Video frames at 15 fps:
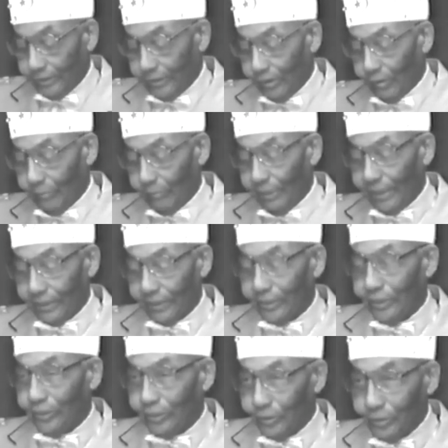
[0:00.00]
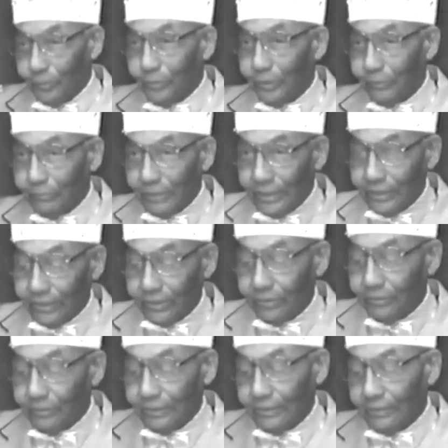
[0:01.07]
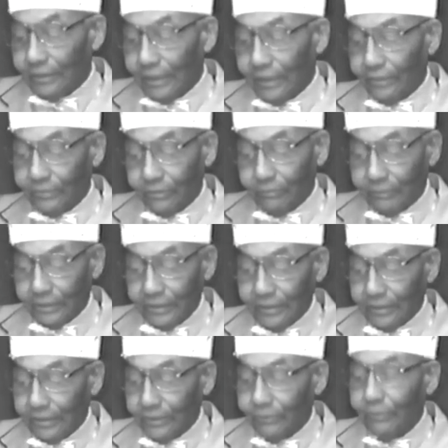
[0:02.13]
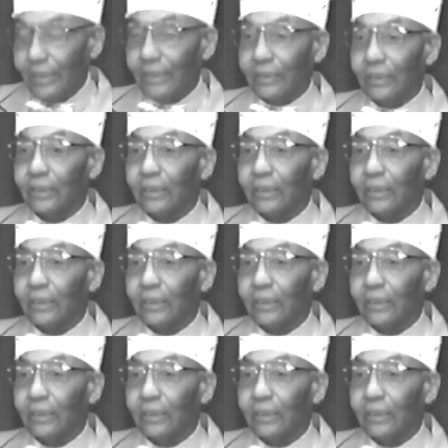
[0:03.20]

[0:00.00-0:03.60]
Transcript: no better than you and me do, he answers when he gets ready.